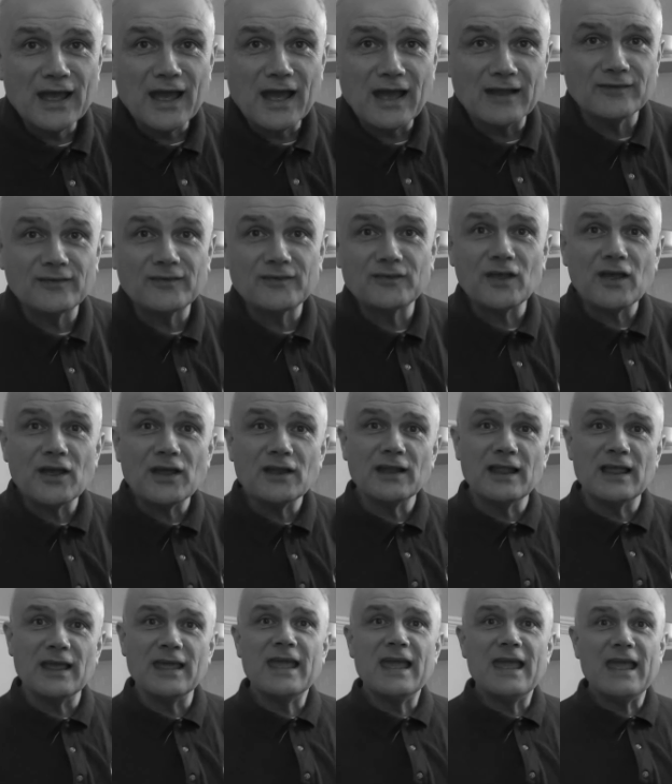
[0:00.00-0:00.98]
and
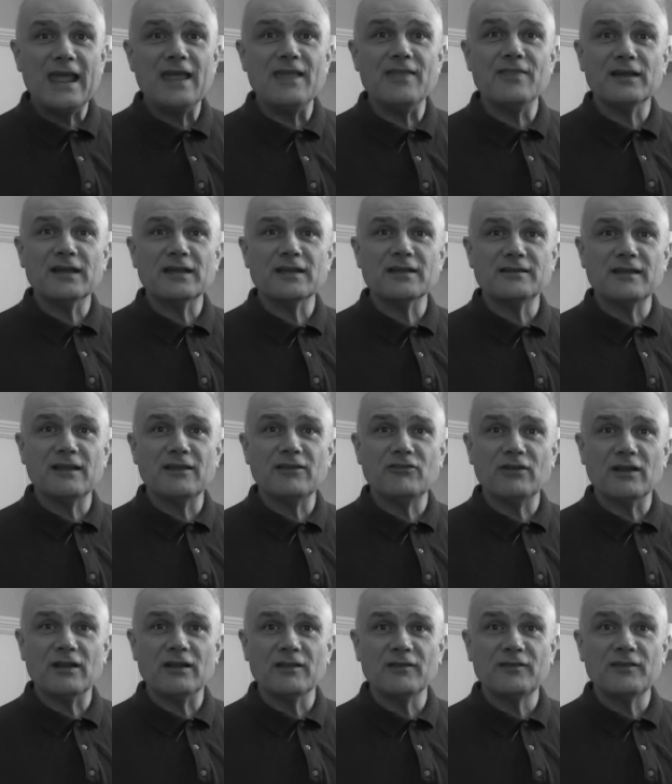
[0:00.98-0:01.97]
certainly in the
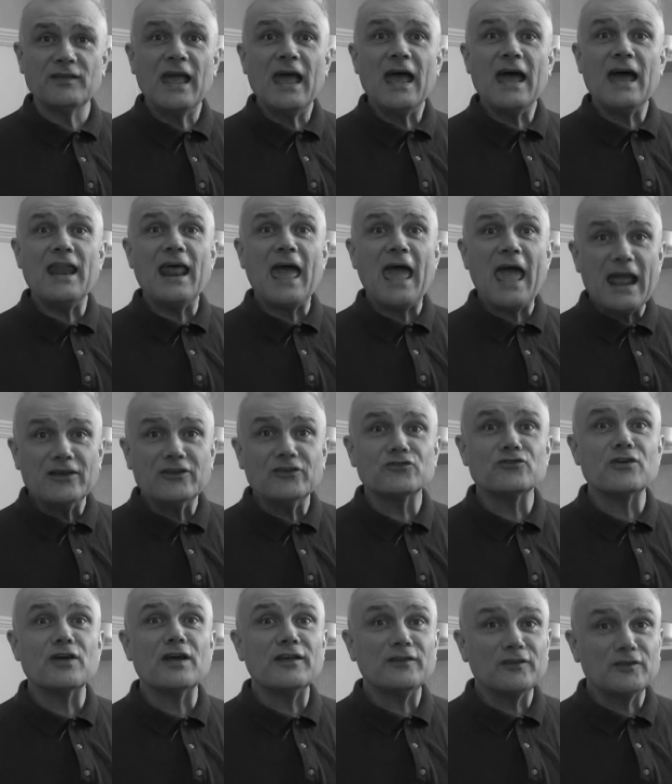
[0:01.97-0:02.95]
conditions, an
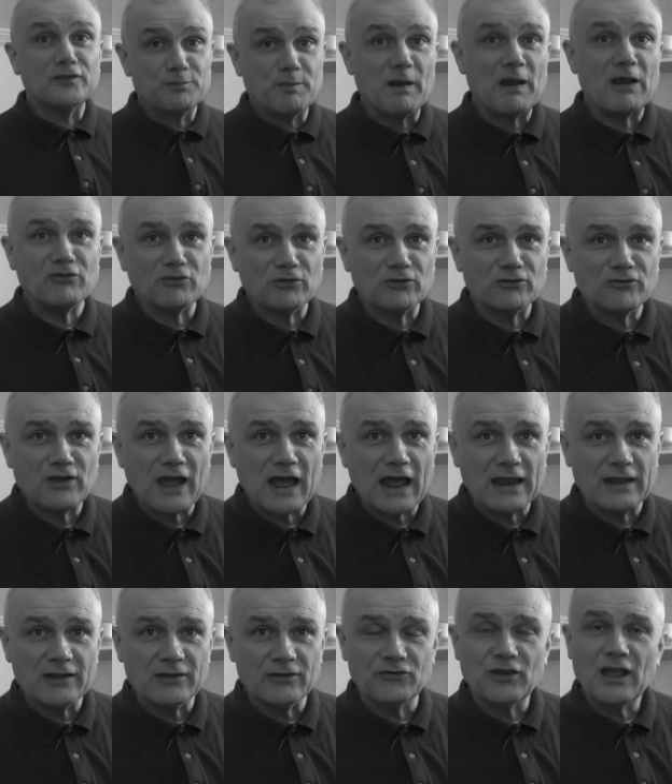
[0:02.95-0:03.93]
extra special
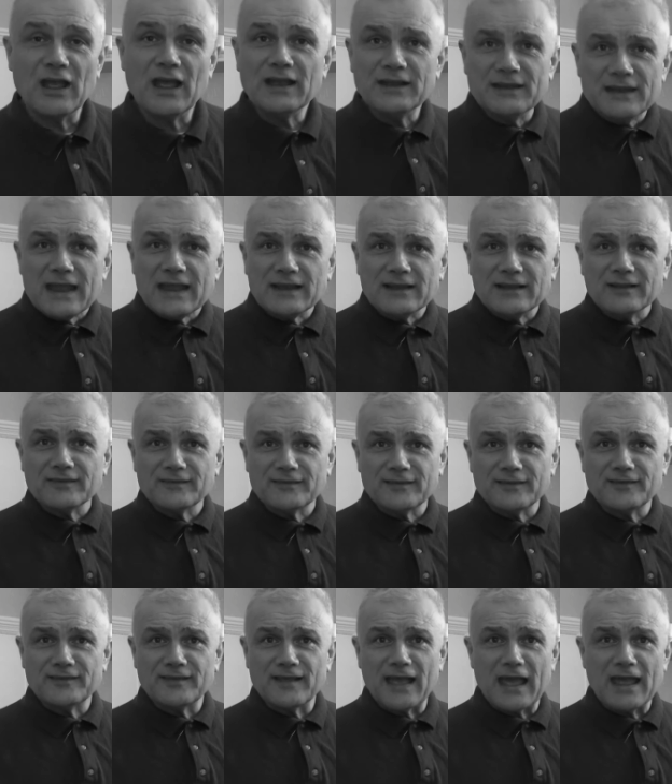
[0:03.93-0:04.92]
challenge. Needless to
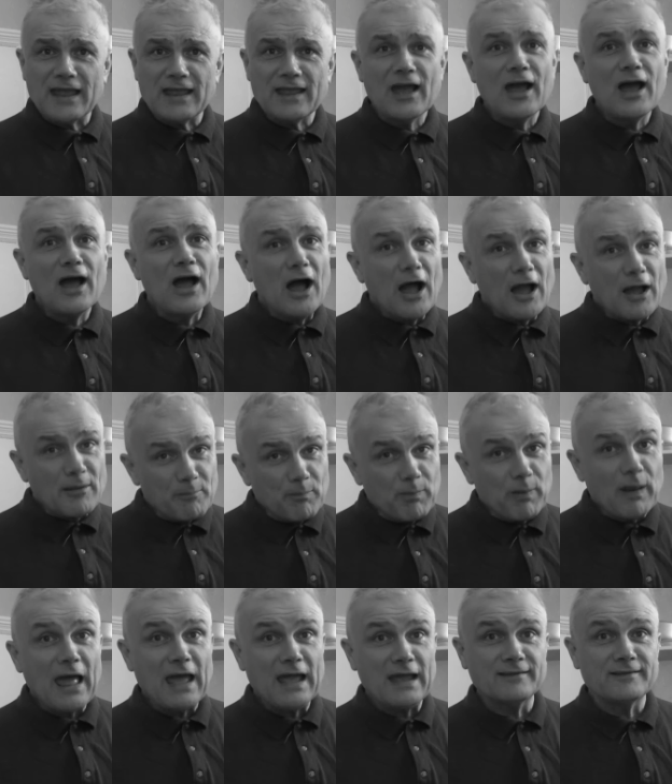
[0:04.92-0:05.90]
say, I
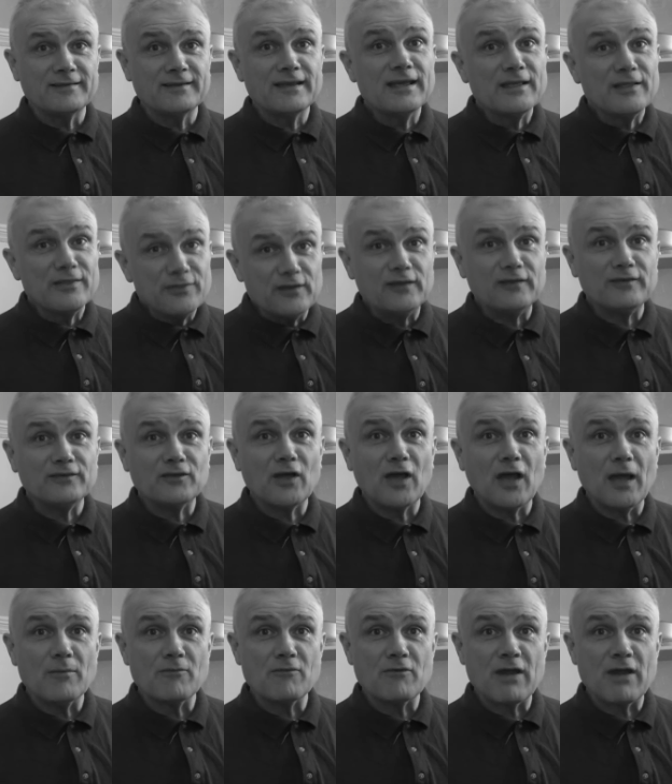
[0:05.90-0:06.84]
blanked this time